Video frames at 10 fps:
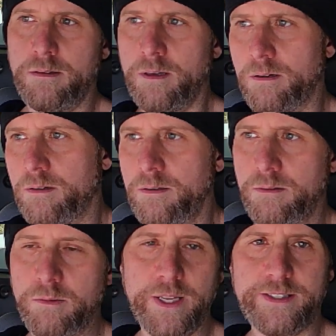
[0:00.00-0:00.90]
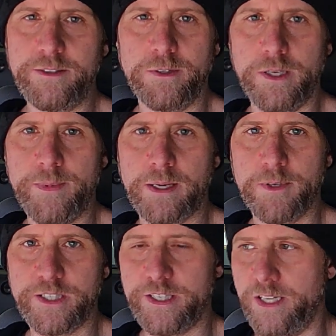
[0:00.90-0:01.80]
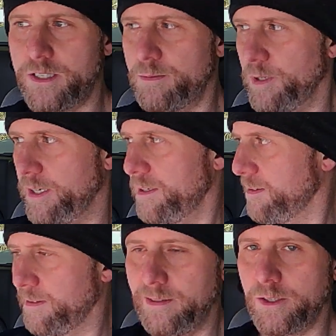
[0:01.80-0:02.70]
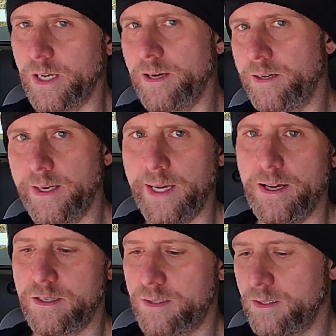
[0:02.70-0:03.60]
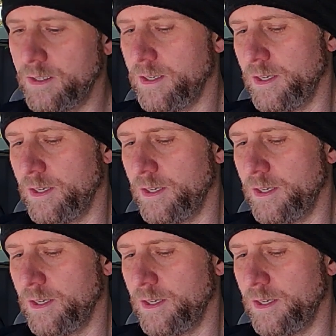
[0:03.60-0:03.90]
oh, well, that didn't really make much sense, but okay, I guess.